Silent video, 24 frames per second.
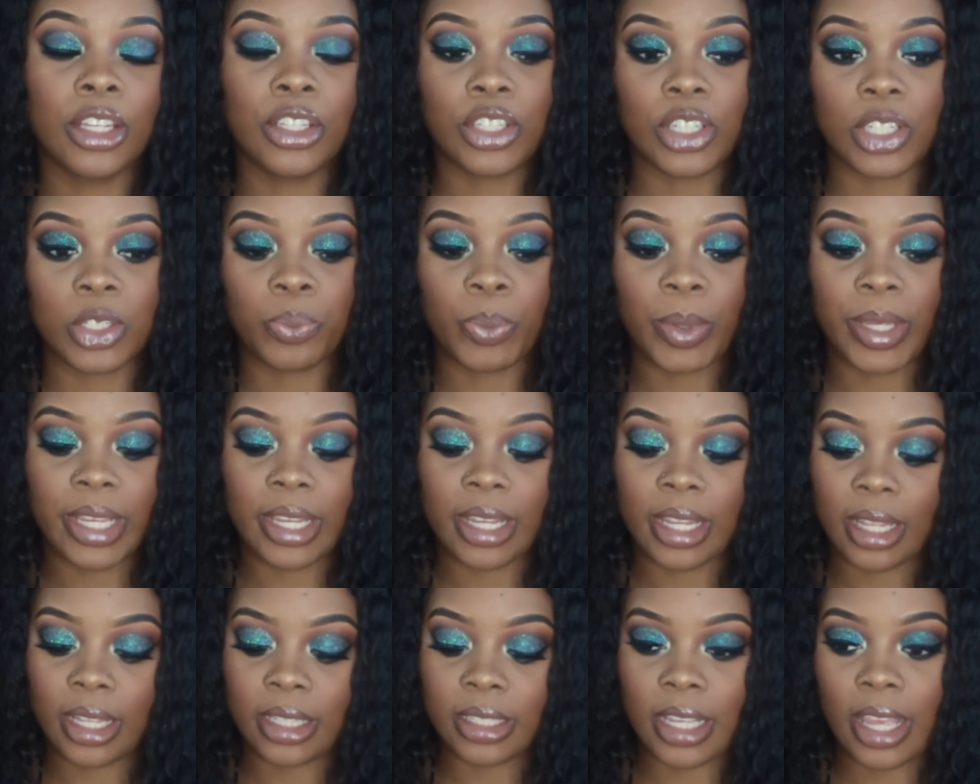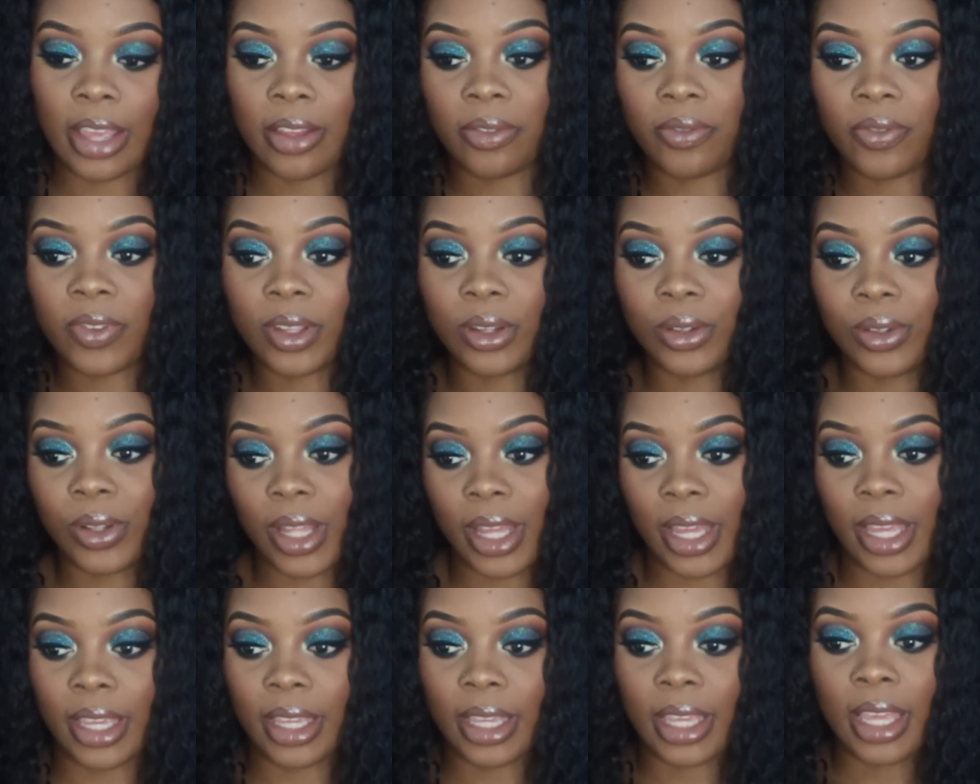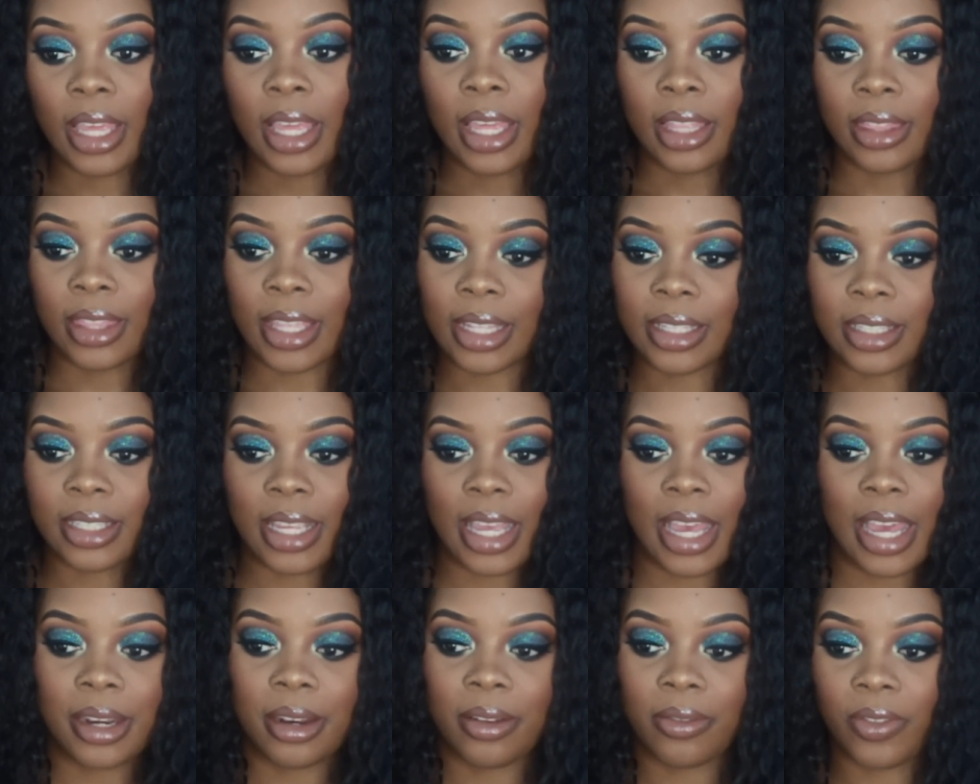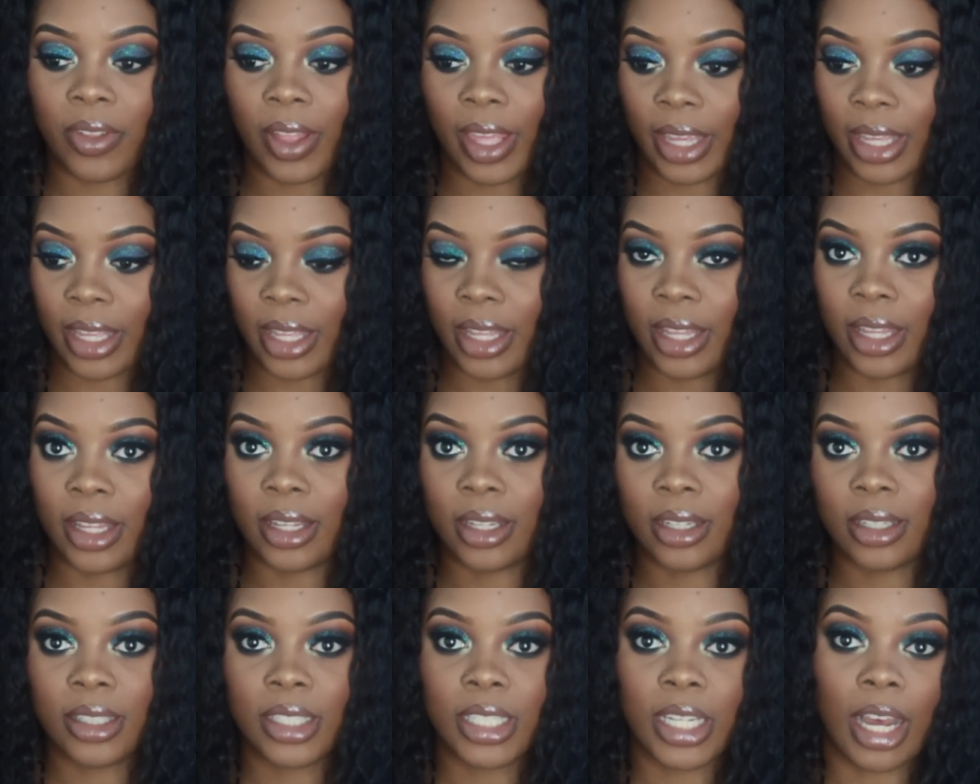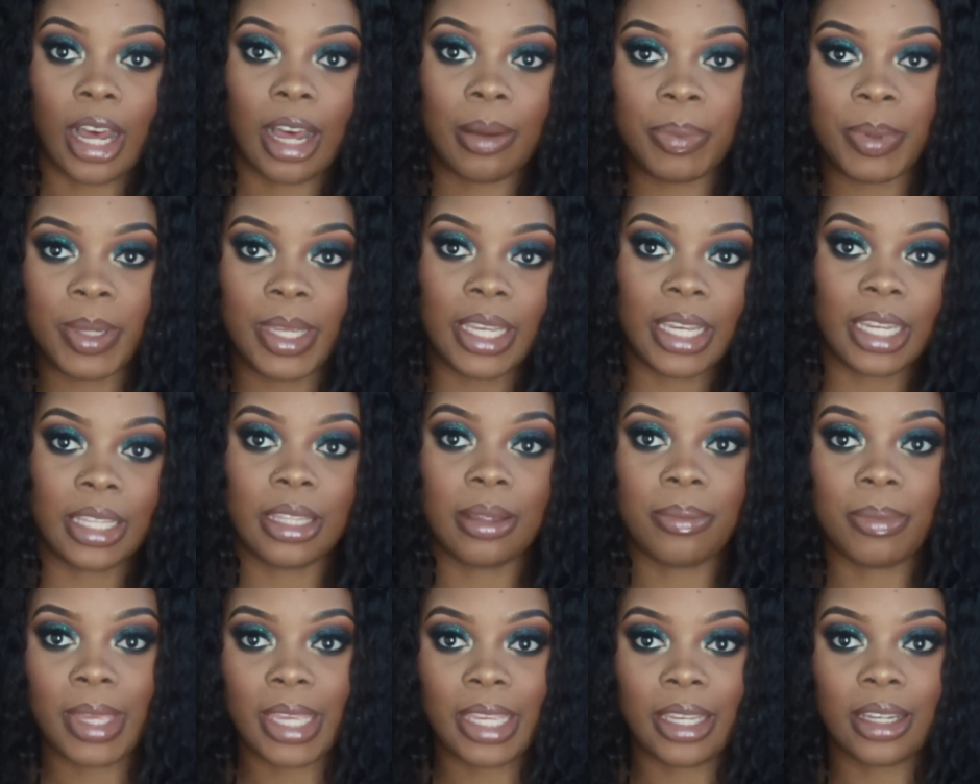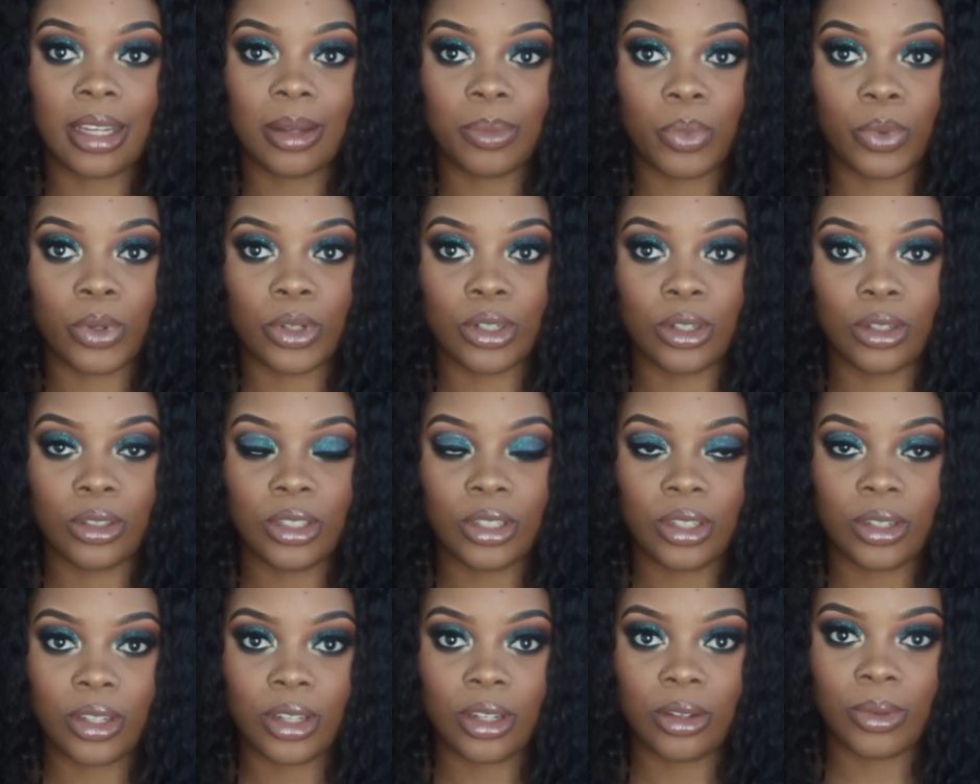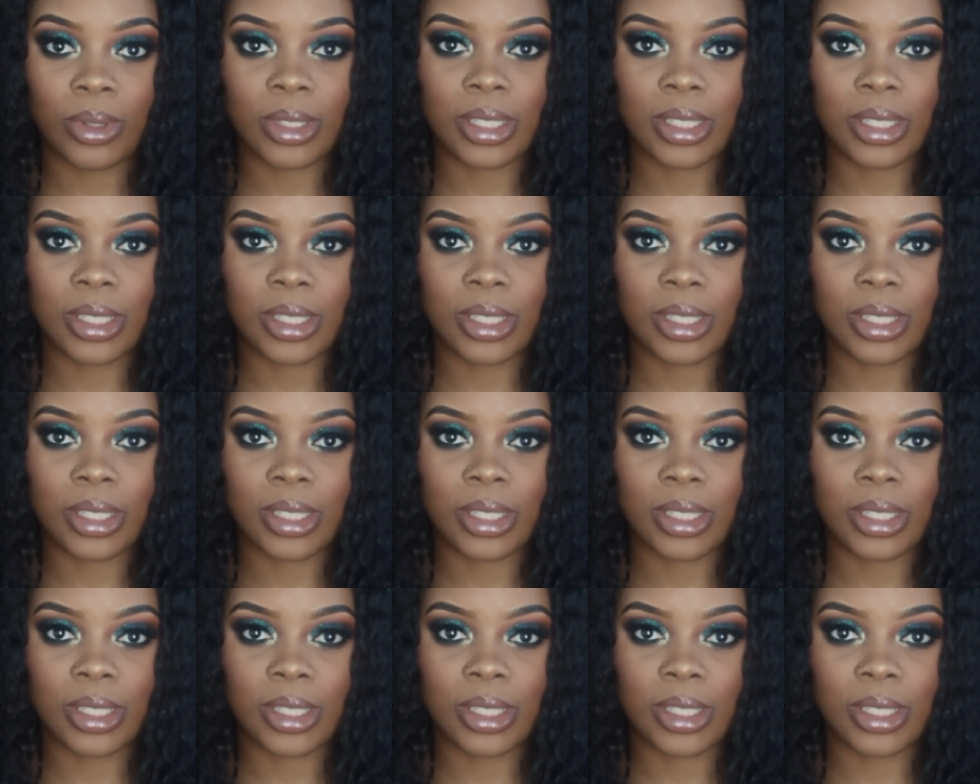just because I feel like that's kind of like a topic in the makeup world, you know.